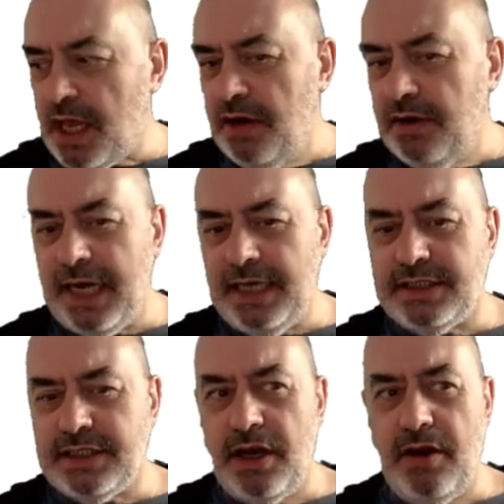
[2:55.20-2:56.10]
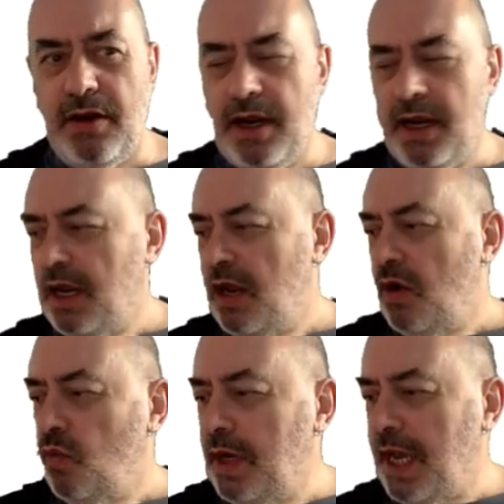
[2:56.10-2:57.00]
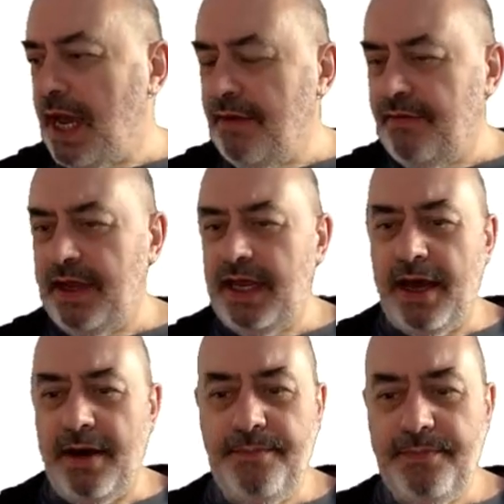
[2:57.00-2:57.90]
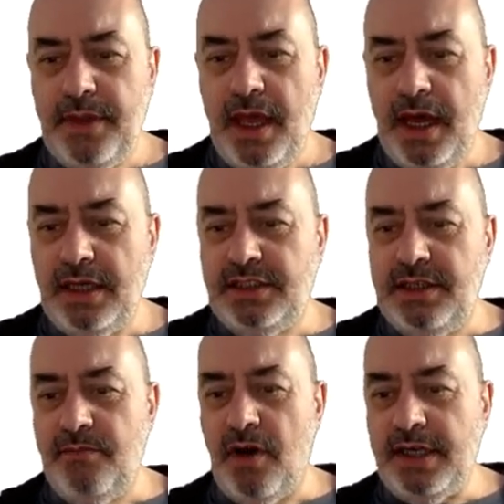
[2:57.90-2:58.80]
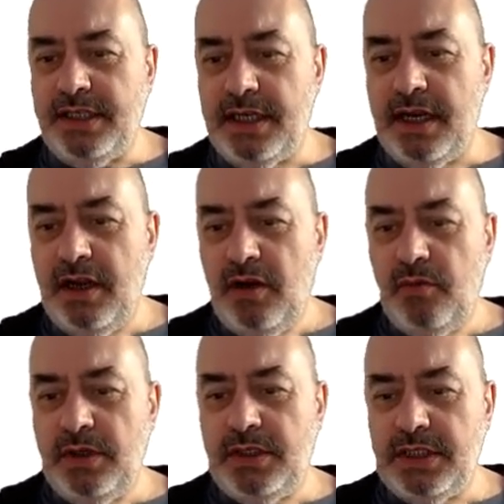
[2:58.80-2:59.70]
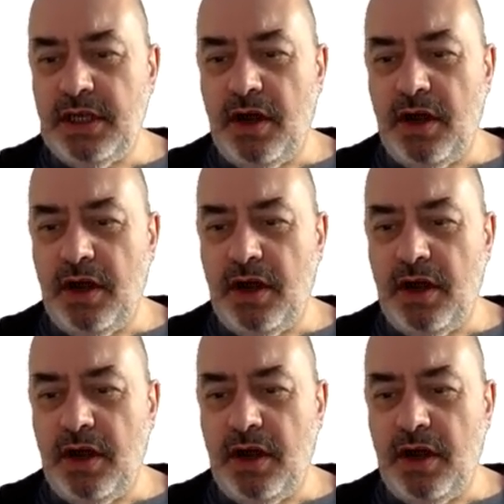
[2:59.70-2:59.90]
Okay, so we have here a ZimmWriter, which is